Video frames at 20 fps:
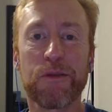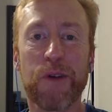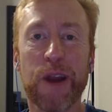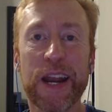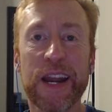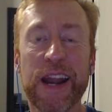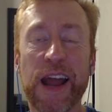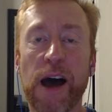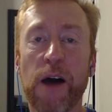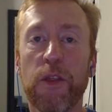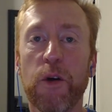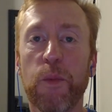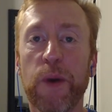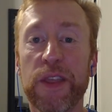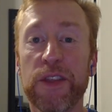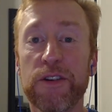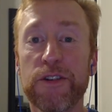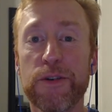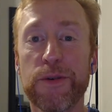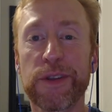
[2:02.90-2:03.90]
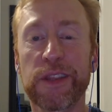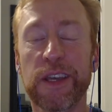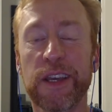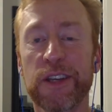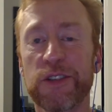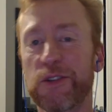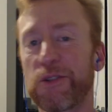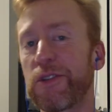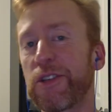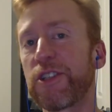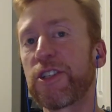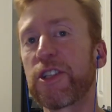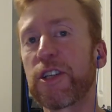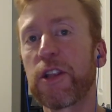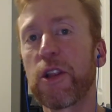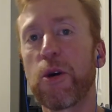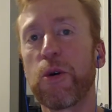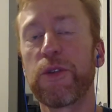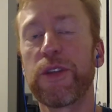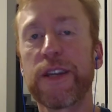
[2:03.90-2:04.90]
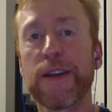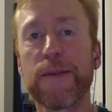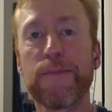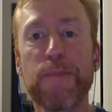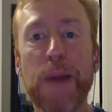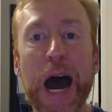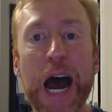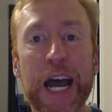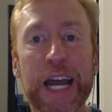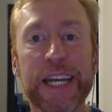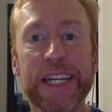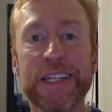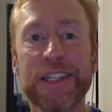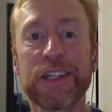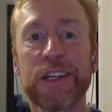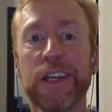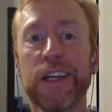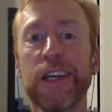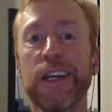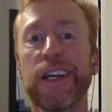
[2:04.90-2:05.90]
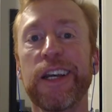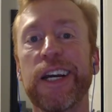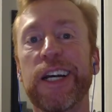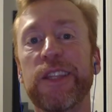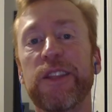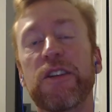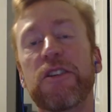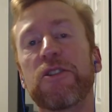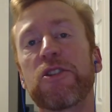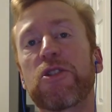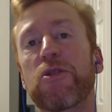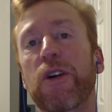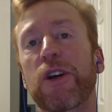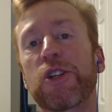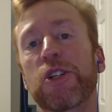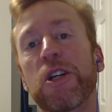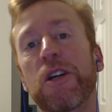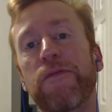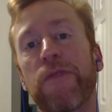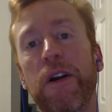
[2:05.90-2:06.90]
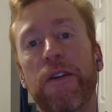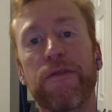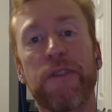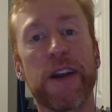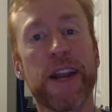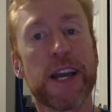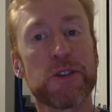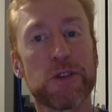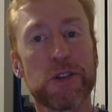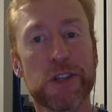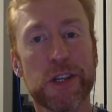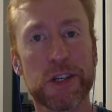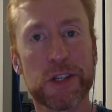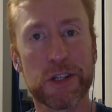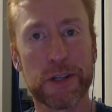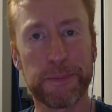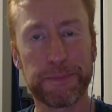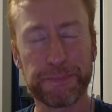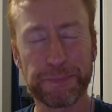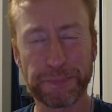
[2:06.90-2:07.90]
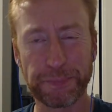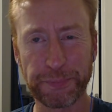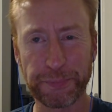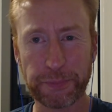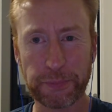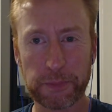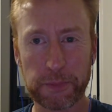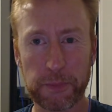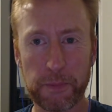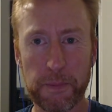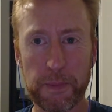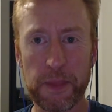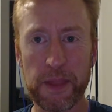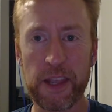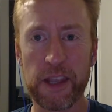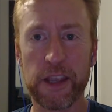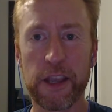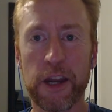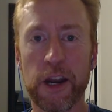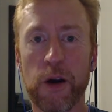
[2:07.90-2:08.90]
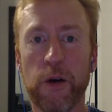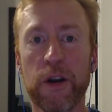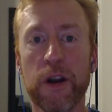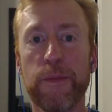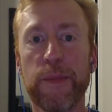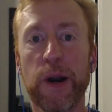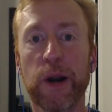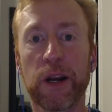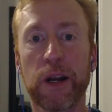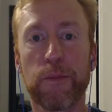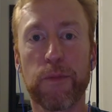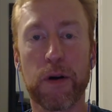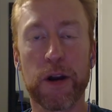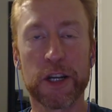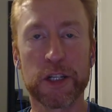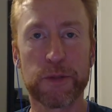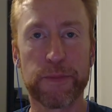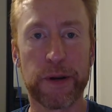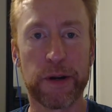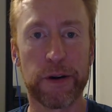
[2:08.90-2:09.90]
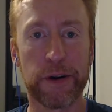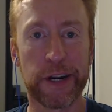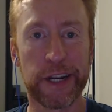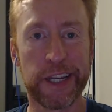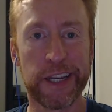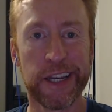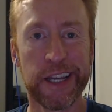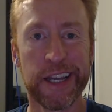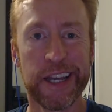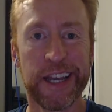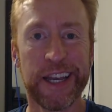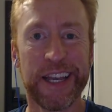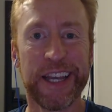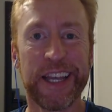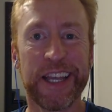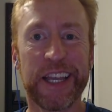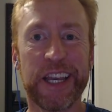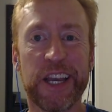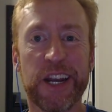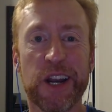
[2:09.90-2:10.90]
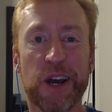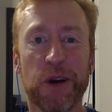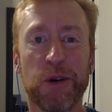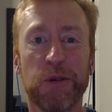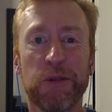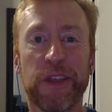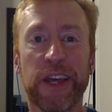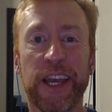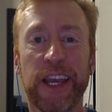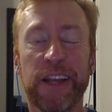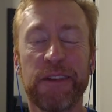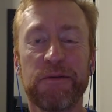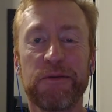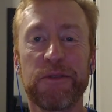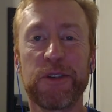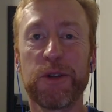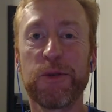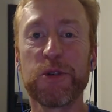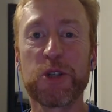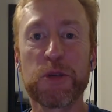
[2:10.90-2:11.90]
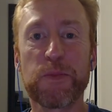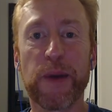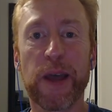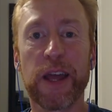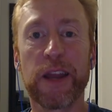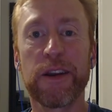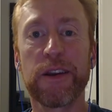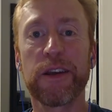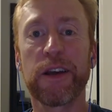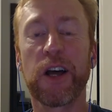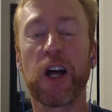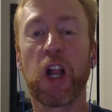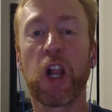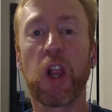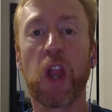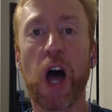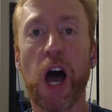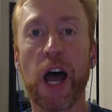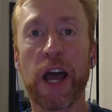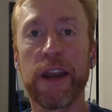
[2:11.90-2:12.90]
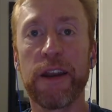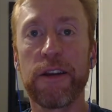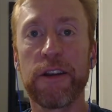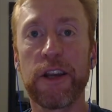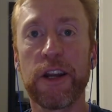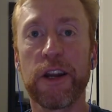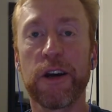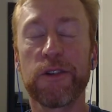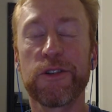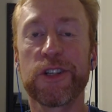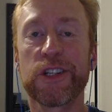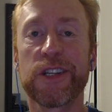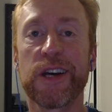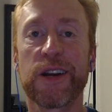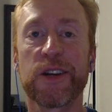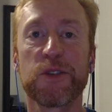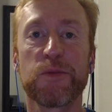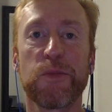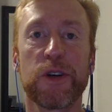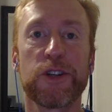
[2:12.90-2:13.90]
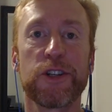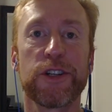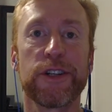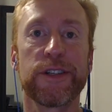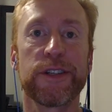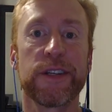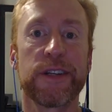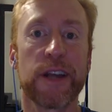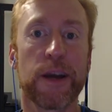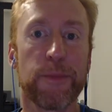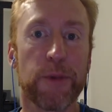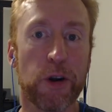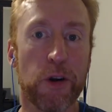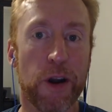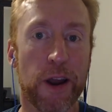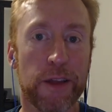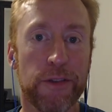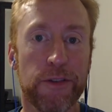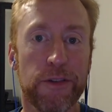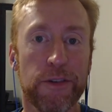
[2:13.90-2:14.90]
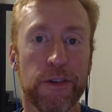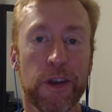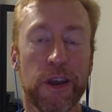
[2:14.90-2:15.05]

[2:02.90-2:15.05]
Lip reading: right now, the way they're doing things only slow the demise and the destruction of our financial system, and American prosperity. They do spend a lot, just not as much as the Democrats.